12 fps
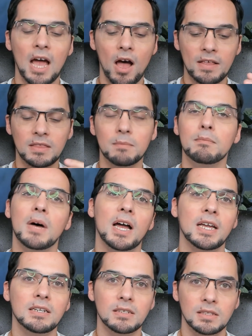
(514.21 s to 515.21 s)
at the
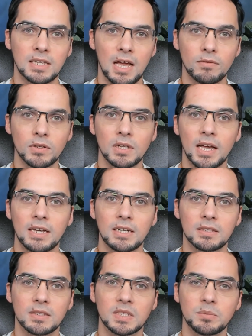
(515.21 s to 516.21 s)
mind level and
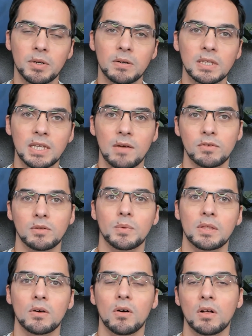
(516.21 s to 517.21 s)
at the spirit level with